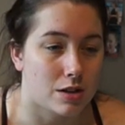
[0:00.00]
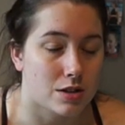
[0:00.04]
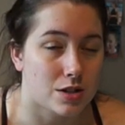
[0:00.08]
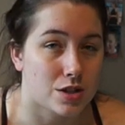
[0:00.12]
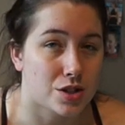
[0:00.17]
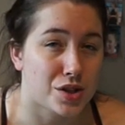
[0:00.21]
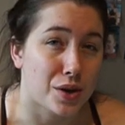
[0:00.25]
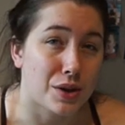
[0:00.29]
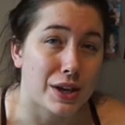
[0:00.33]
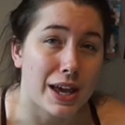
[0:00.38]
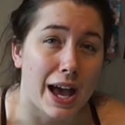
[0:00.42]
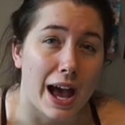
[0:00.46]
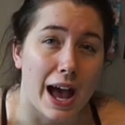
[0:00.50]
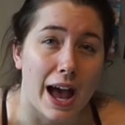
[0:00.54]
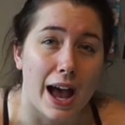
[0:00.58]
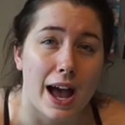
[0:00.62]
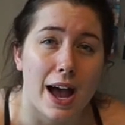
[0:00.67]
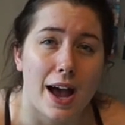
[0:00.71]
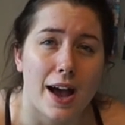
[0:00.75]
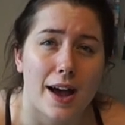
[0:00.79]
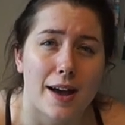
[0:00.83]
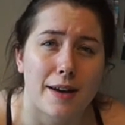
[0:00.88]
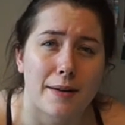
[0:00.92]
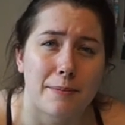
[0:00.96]
So
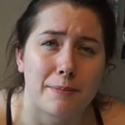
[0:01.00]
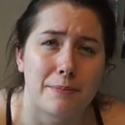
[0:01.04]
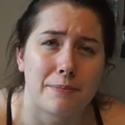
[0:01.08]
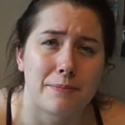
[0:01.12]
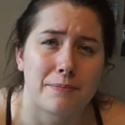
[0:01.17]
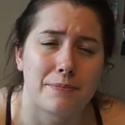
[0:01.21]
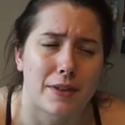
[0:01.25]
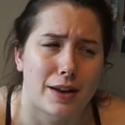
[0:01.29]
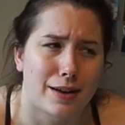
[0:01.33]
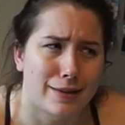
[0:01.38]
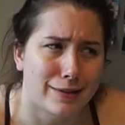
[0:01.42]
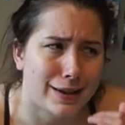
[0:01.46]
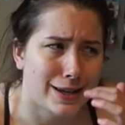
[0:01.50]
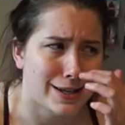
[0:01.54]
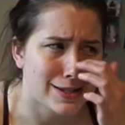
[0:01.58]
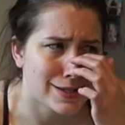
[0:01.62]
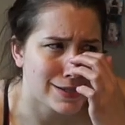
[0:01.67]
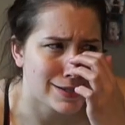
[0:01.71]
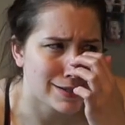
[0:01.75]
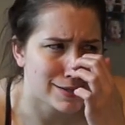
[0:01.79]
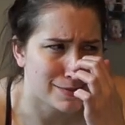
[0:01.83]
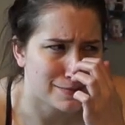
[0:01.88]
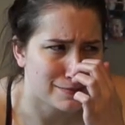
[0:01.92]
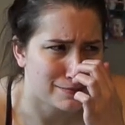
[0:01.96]
yeah,
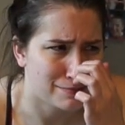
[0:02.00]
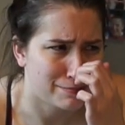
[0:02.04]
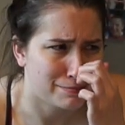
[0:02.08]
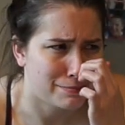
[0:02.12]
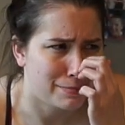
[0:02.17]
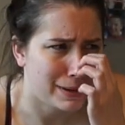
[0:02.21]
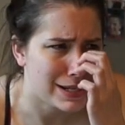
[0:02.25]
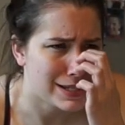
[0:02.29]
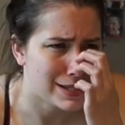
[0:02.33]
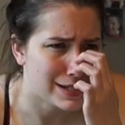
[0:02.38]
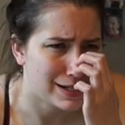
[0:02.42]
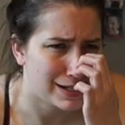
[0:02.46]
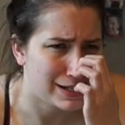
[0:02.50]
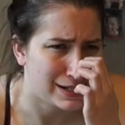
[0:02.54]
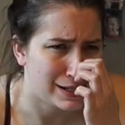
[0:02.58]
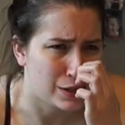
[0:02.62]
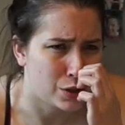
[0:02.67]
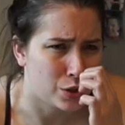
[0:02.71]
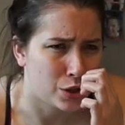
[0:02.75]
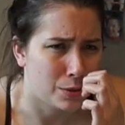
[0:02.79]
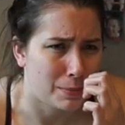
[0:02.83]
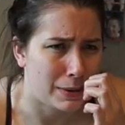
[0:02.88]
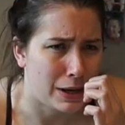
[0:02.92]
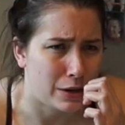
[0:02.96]
that's basically
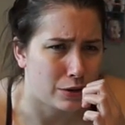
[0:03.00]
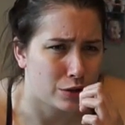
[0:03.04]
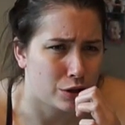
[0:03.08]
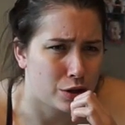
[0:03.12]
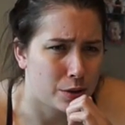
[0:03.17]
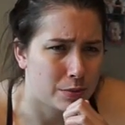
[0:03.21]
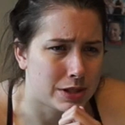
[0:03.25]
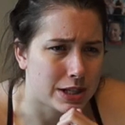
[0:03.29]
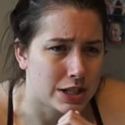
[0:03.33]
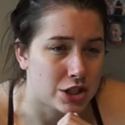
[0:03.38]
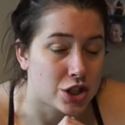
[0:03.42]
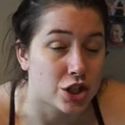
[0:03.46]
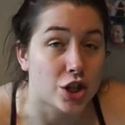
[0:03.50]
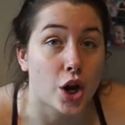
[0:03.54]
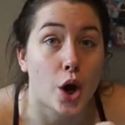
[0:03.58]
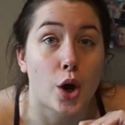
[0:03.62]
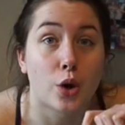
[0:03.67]
all about accommodation.